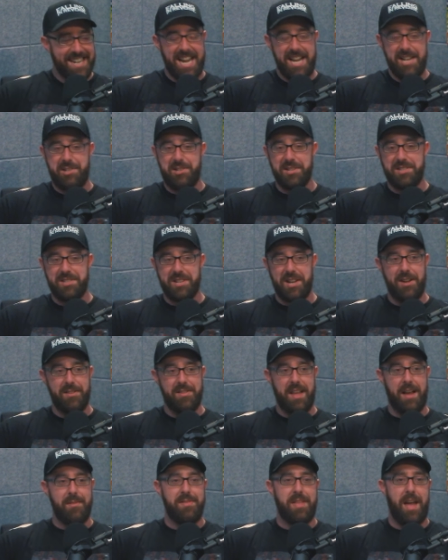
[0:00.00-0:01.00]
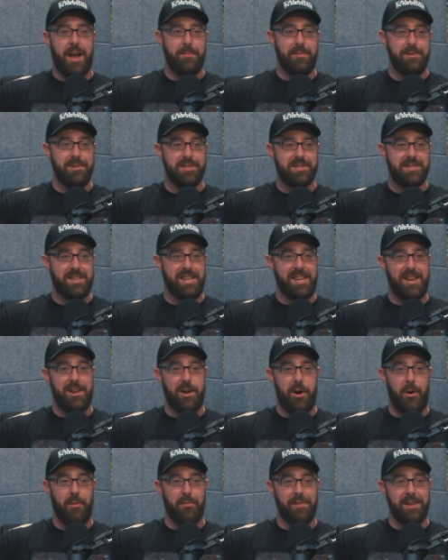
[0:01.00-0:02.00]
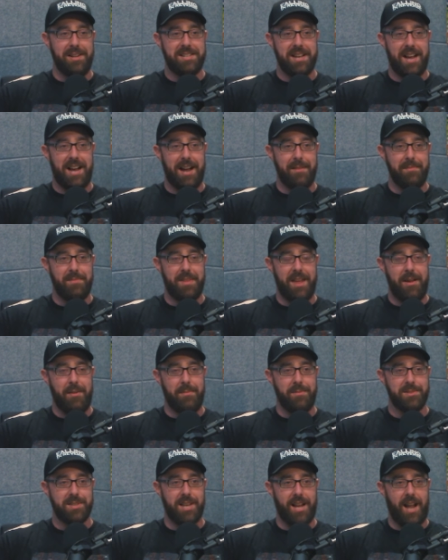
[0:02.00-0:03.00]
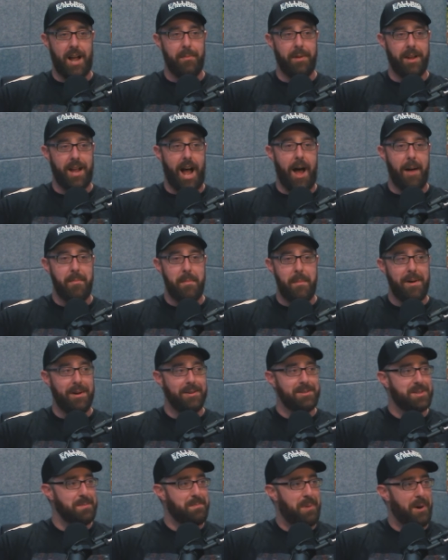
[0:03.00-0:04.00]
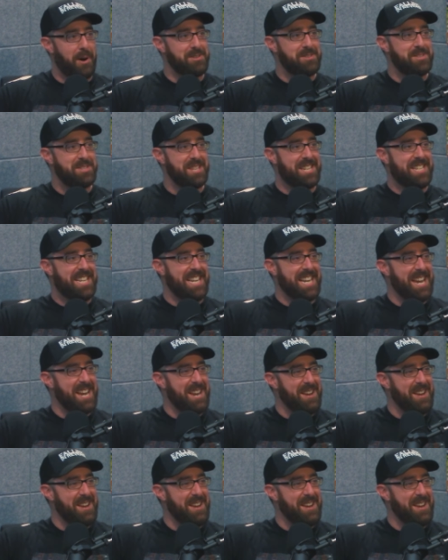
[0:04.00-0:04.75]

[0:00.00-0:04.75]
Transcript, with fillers: It's just, oh, that that was the only time that it was like, I'm like, I'm about to punch this